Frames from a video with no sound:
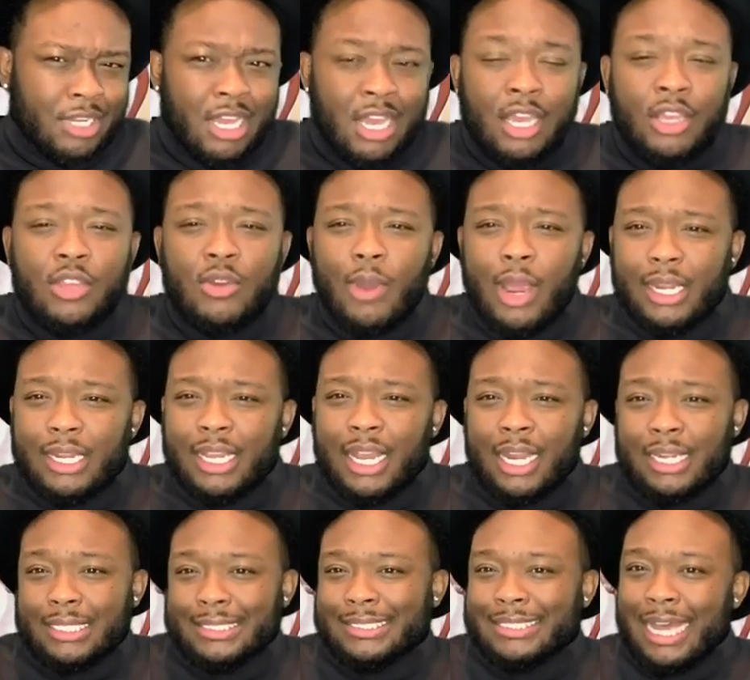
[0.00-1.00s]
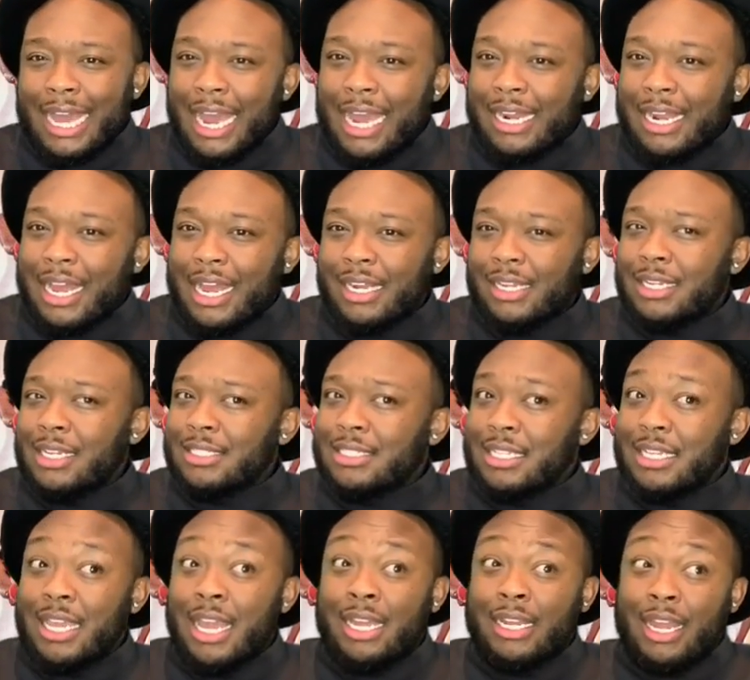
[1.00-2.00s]
you had to kind of side-eye because it
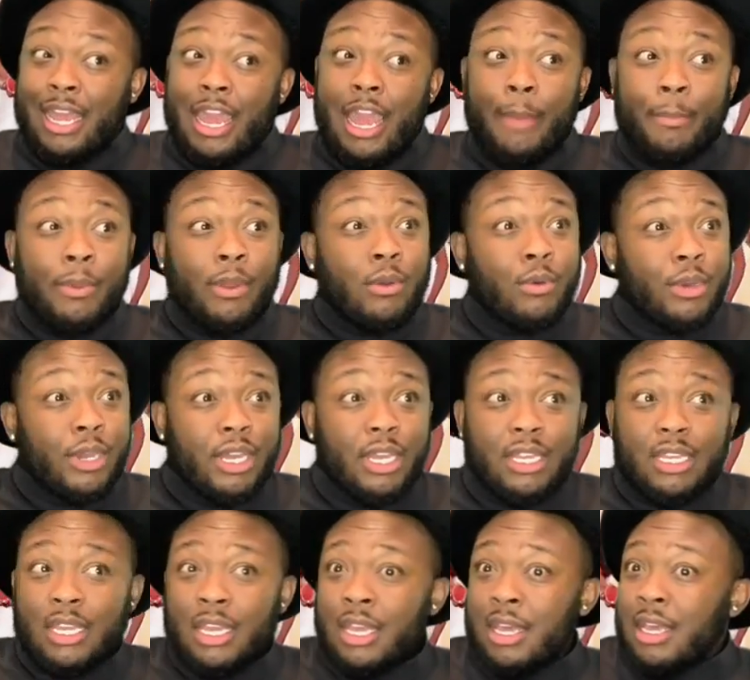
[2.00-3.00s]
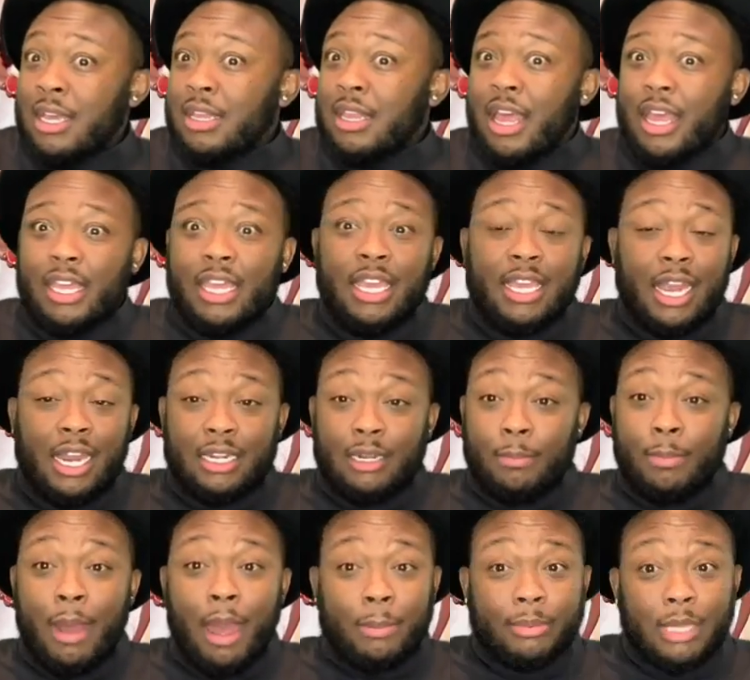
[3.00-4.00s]
kind of happened quick. Like, he kind of
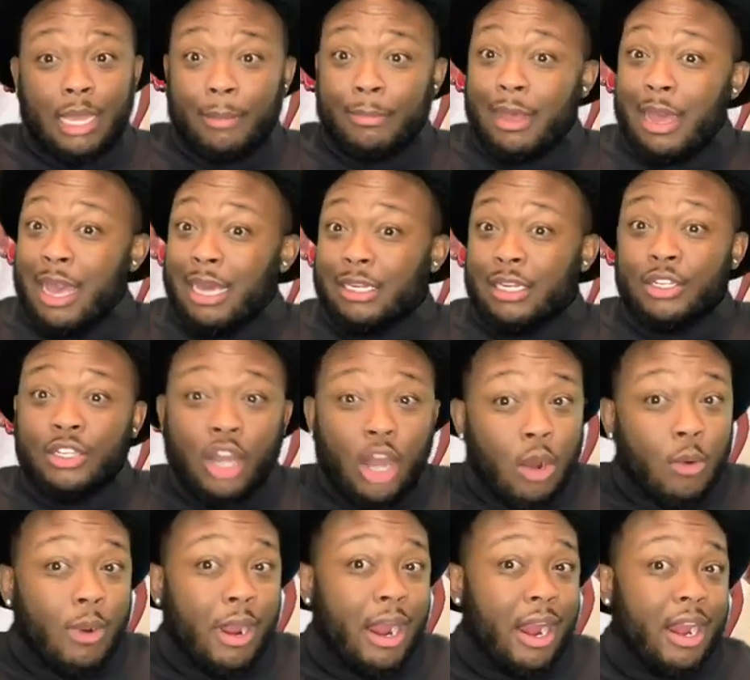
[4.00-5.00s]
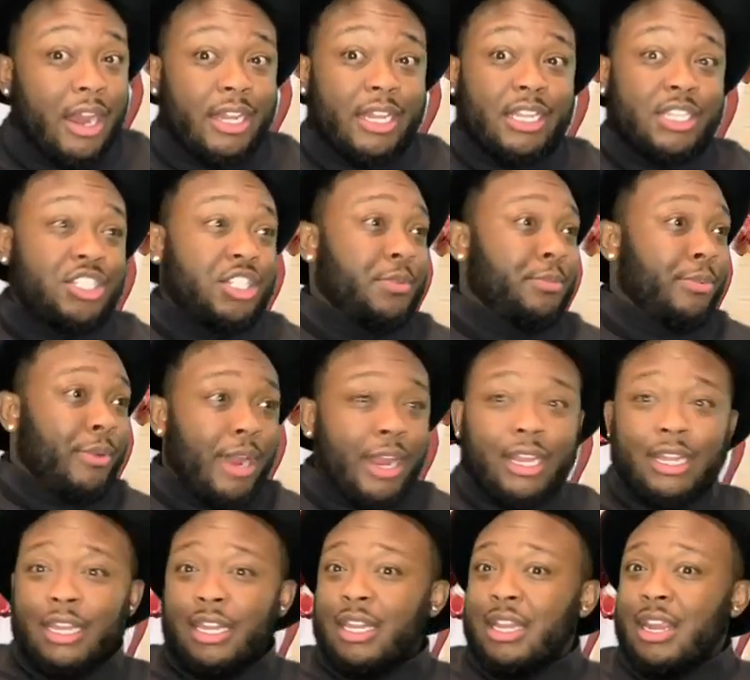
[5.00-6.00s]
popped up out of nowhere, and then she's
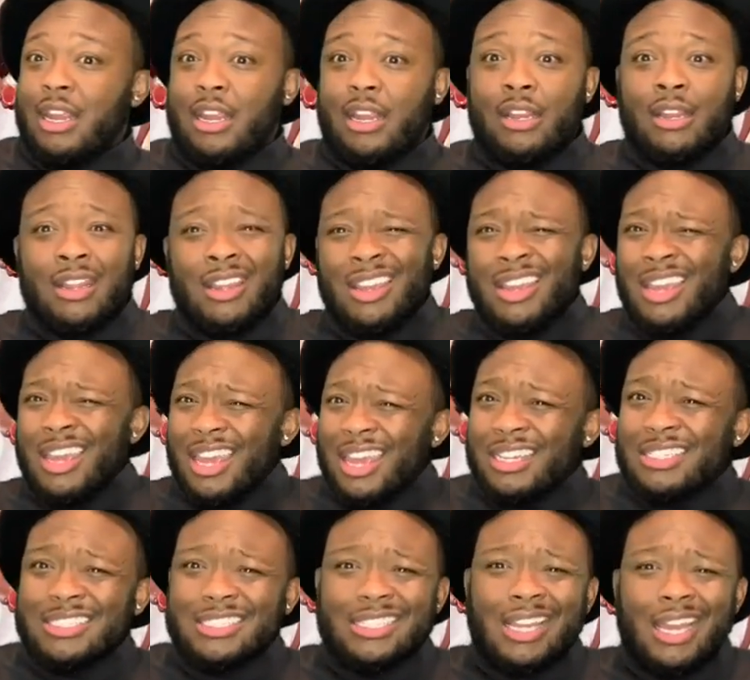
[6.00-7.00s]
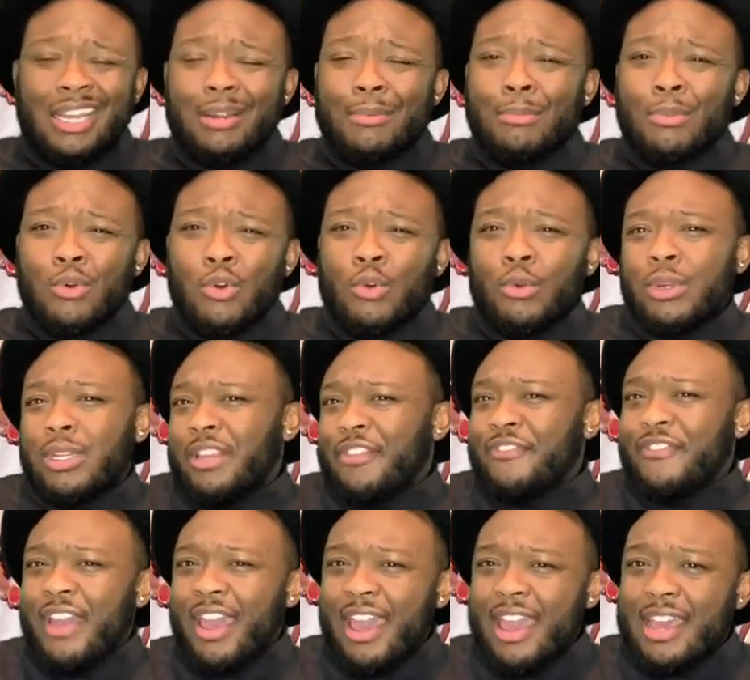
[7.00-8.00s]
pregnant, and it just kind of moved really
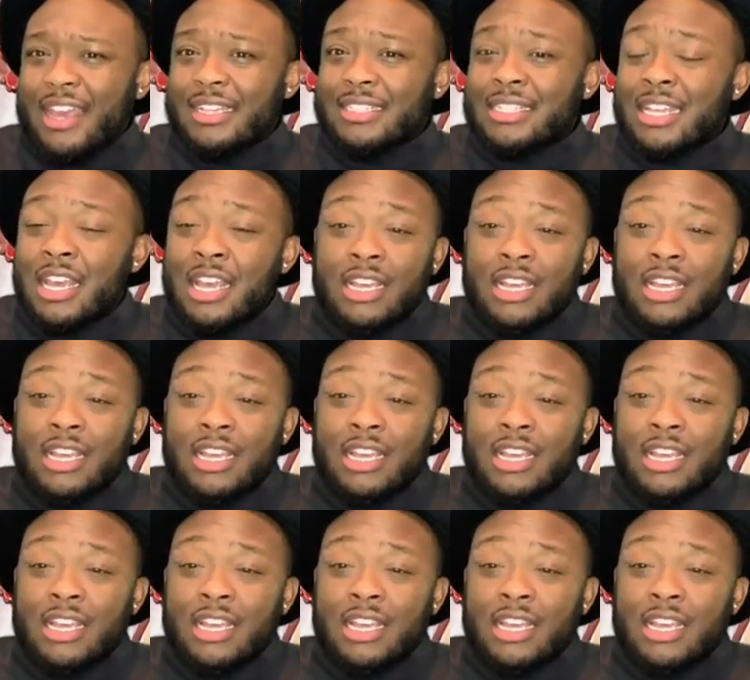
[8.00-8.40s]
fast.